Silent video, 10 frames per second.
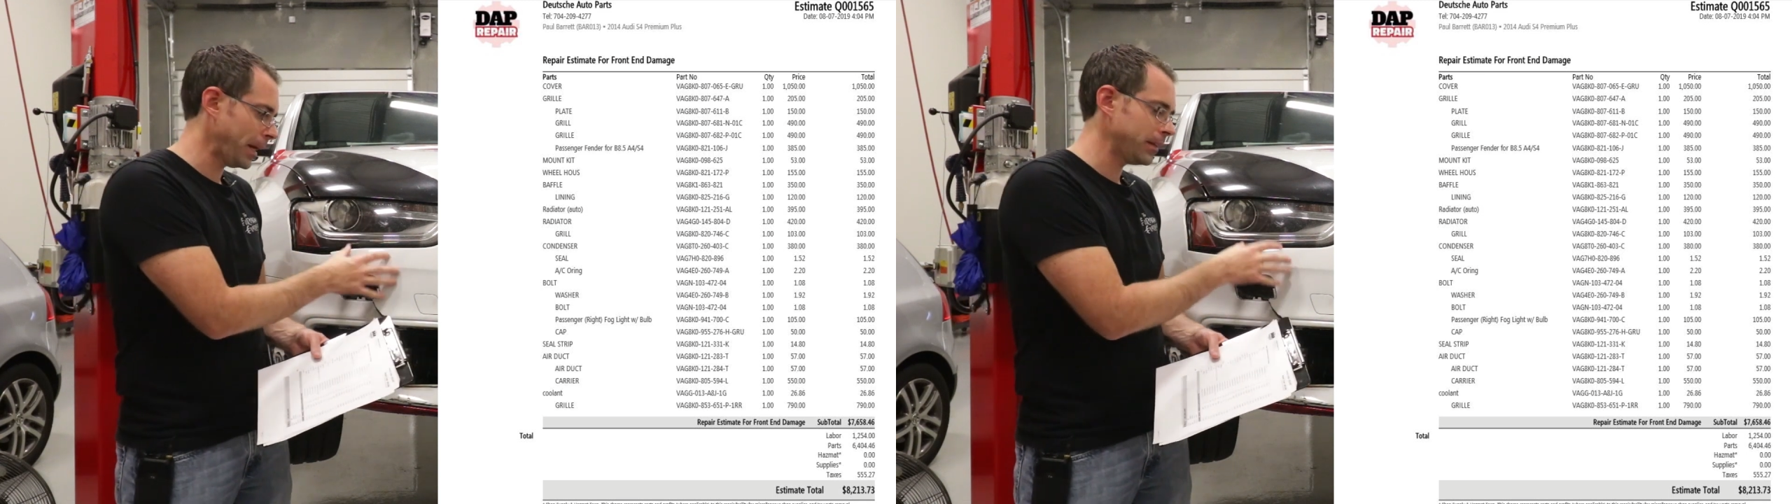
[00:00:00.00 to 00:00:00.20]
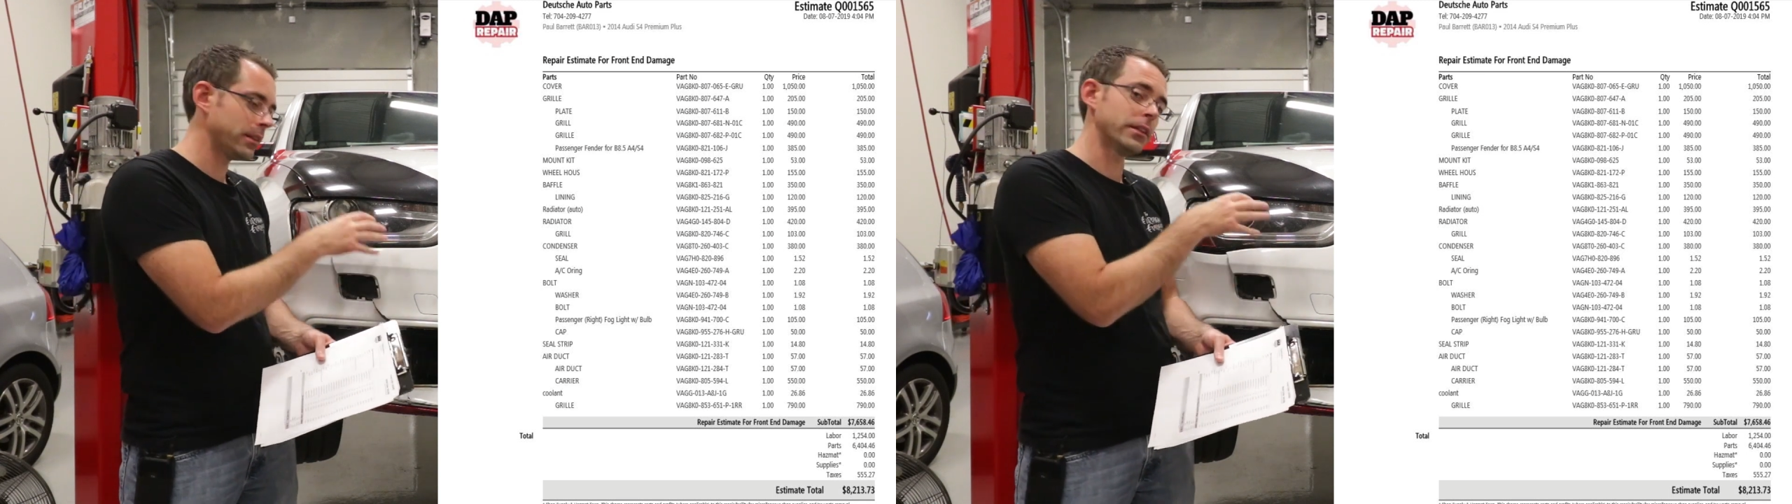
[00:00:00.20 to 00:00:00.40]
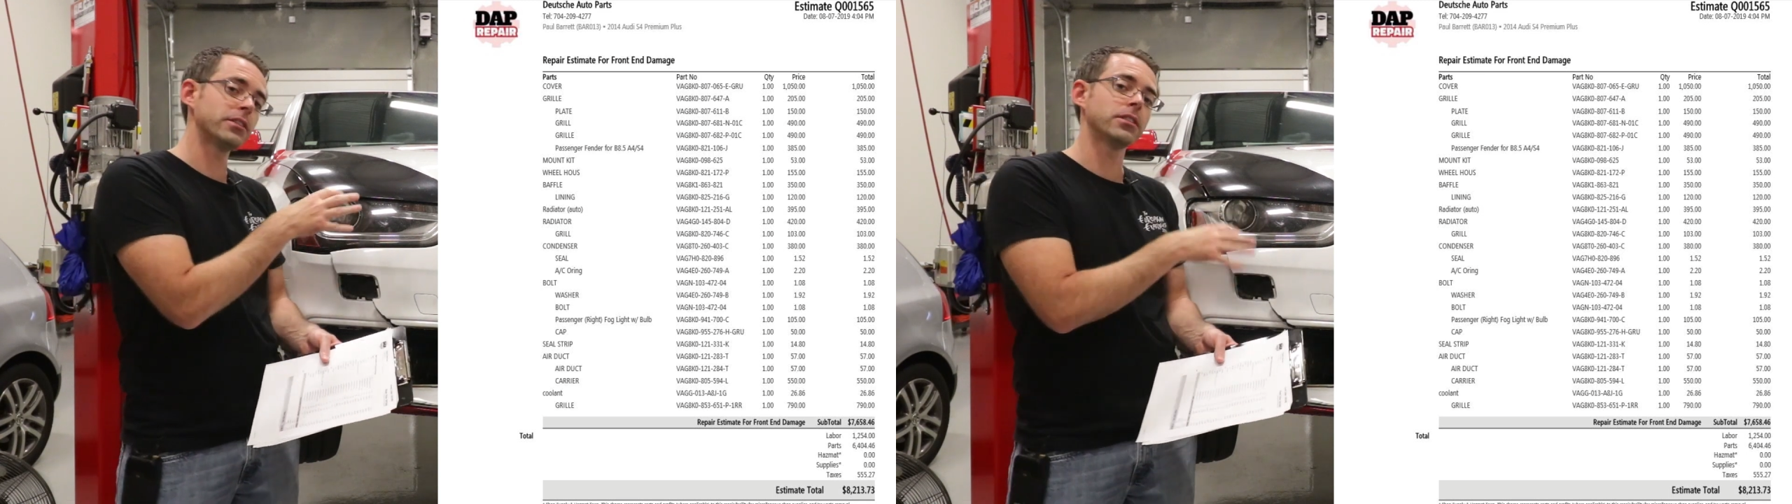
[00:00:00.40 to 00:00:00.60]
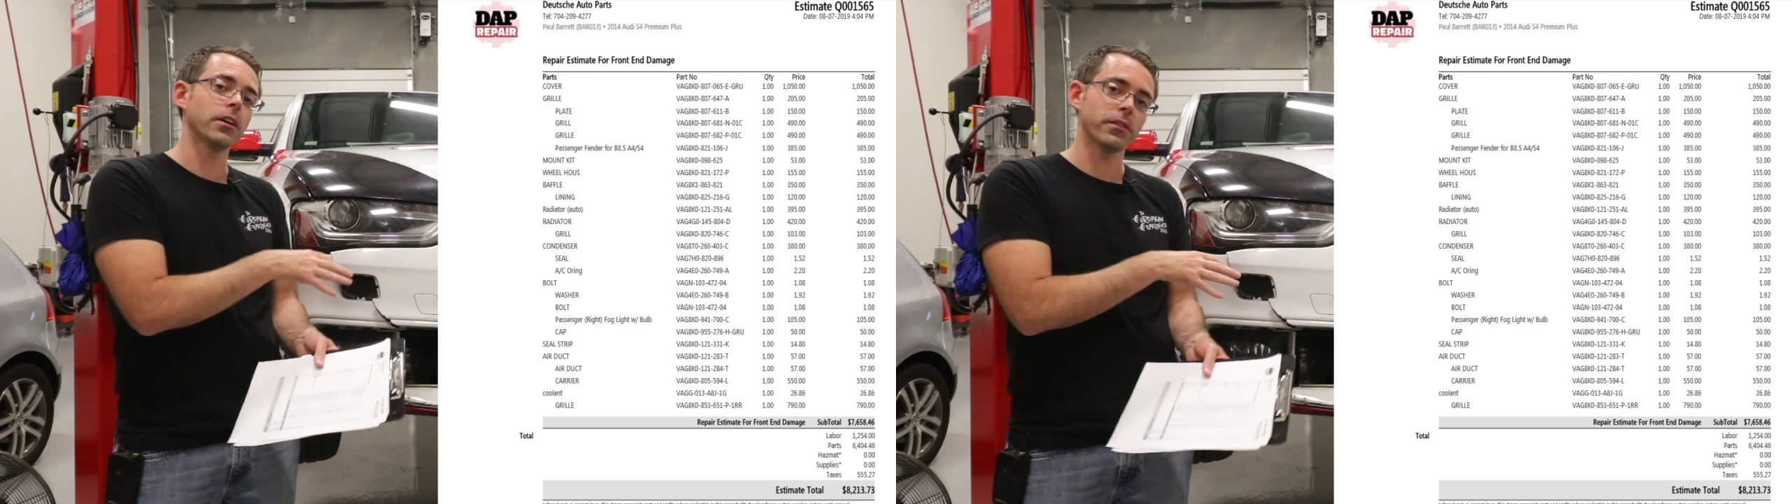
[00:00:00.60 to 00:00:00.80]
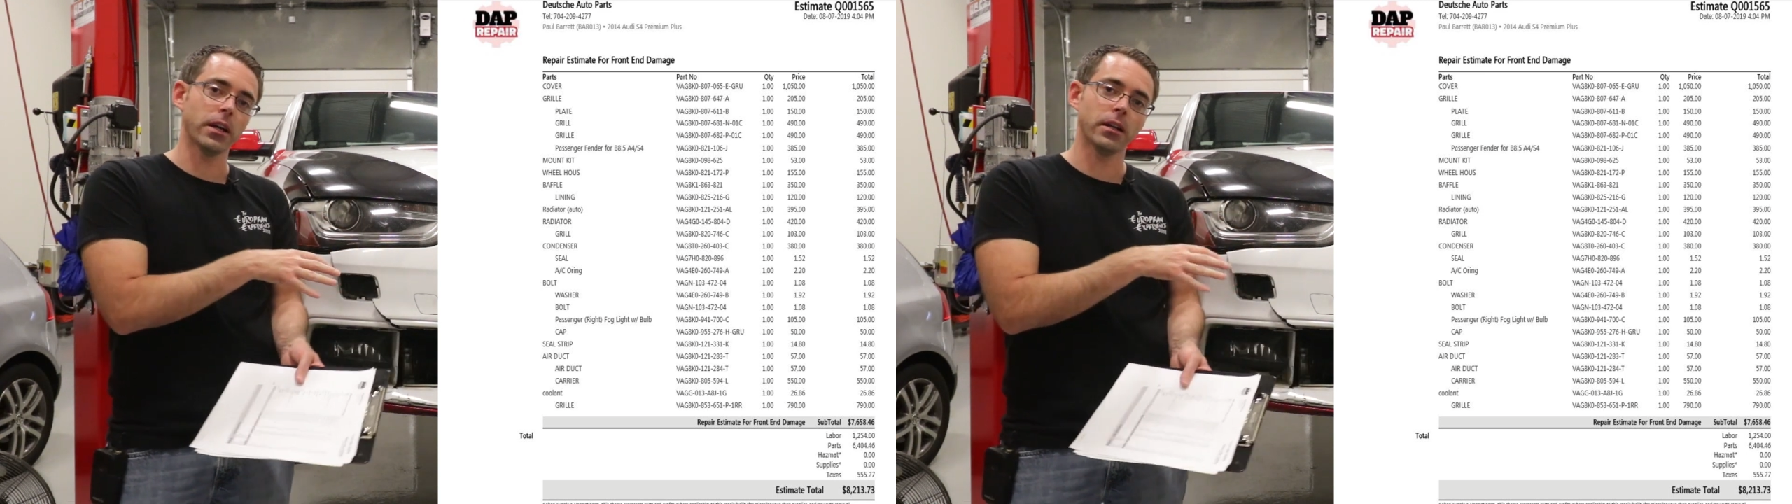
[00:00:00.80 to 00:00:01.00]
painting this
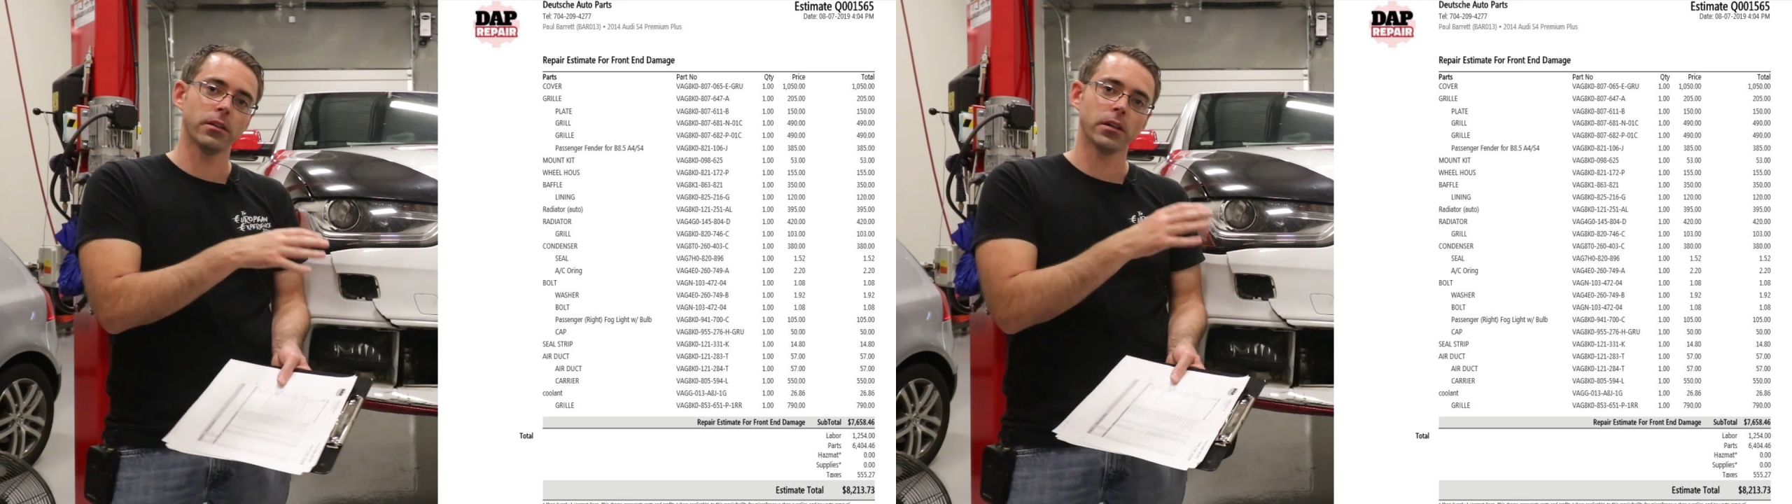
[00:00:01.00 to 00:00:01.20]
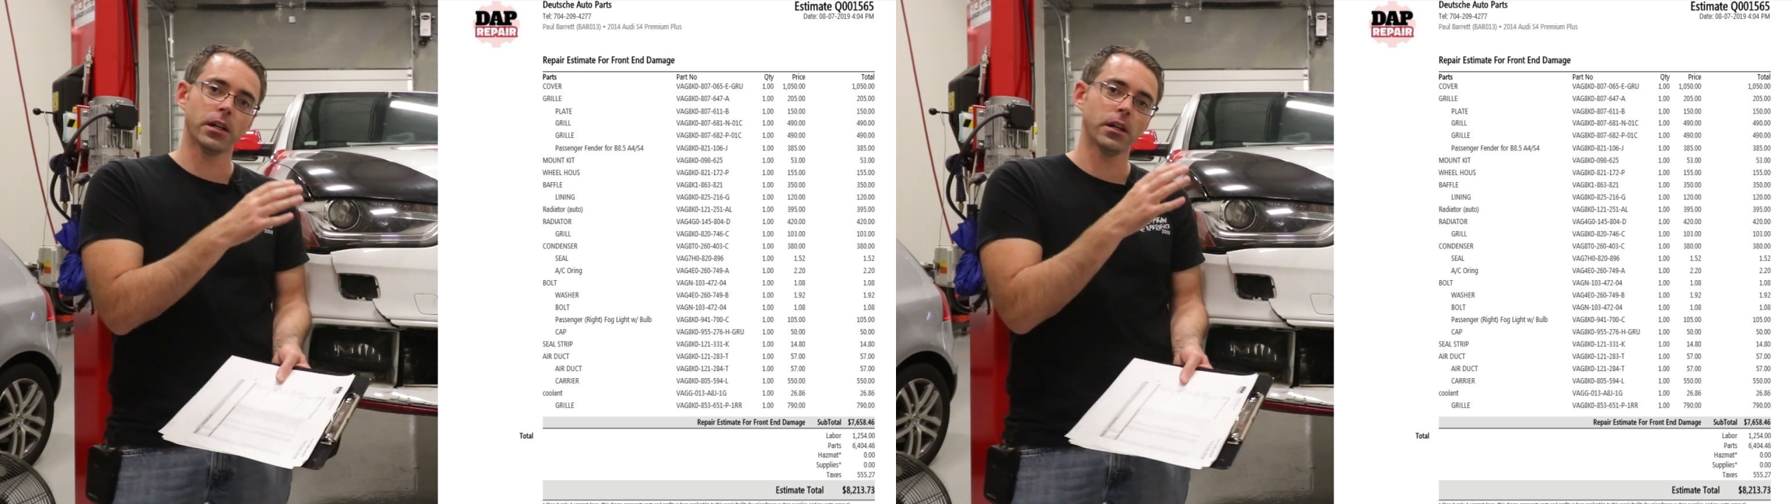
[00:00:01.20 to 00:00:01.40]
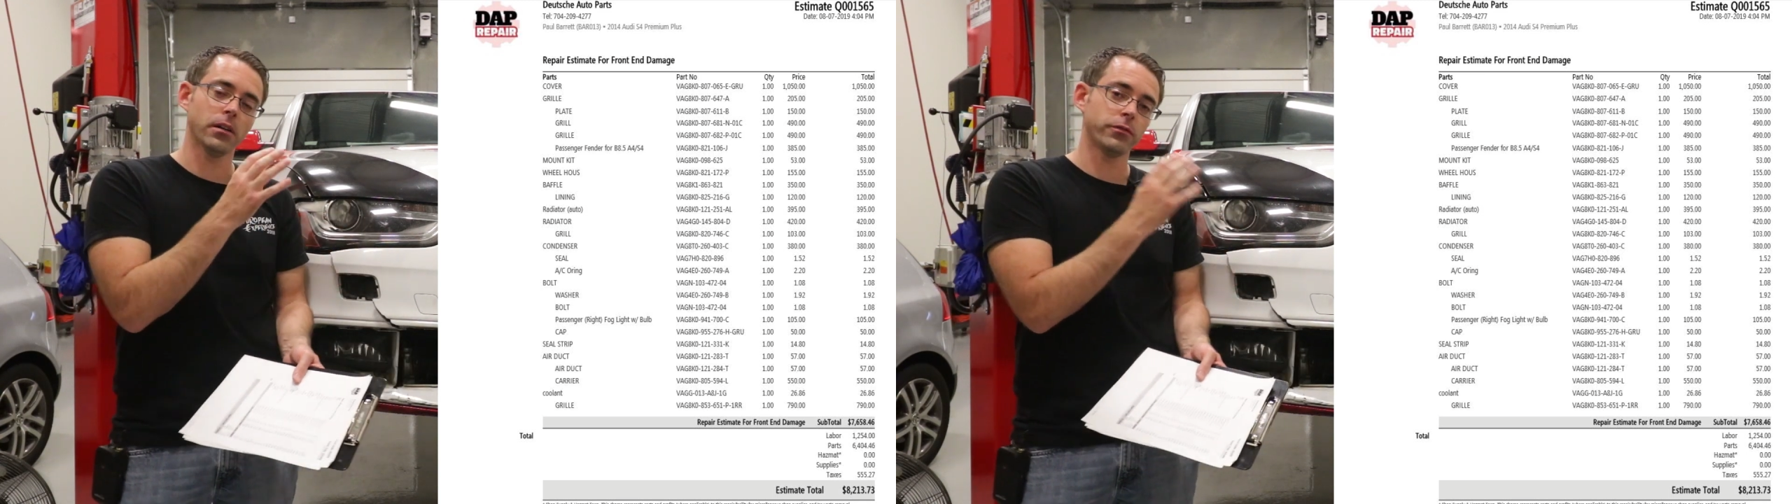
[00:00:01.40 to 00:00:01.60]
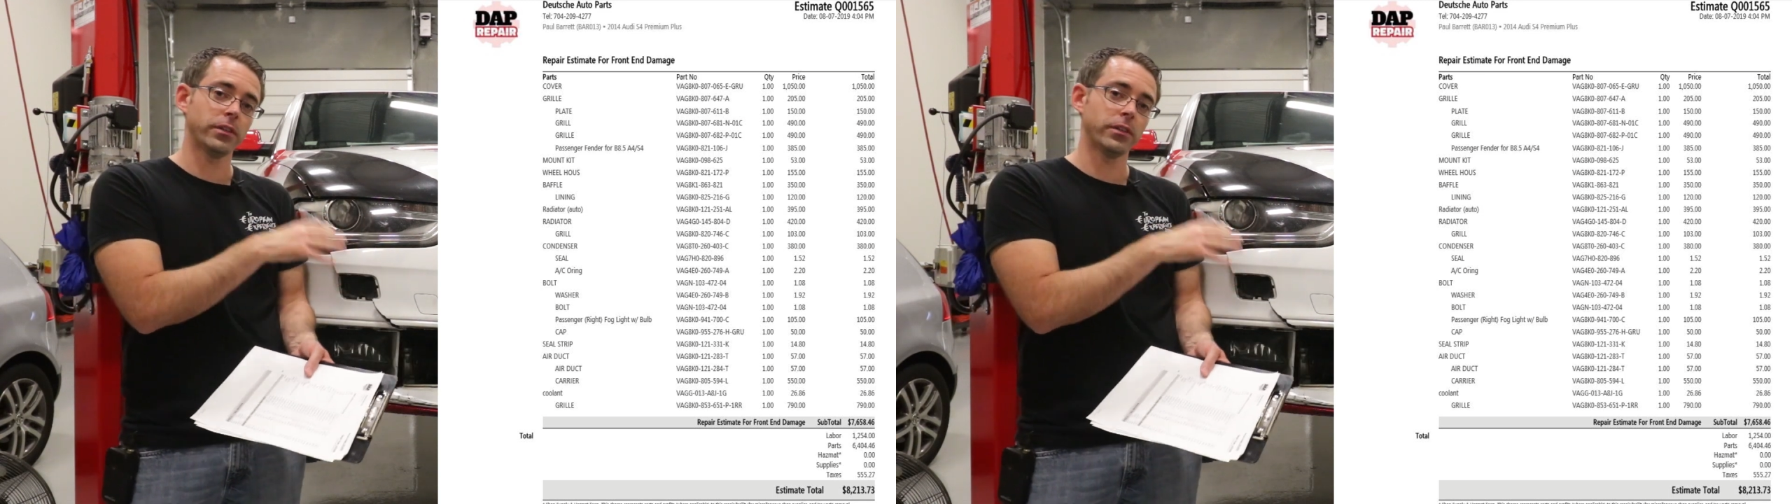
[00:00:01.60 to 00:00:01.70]
stuff and uh,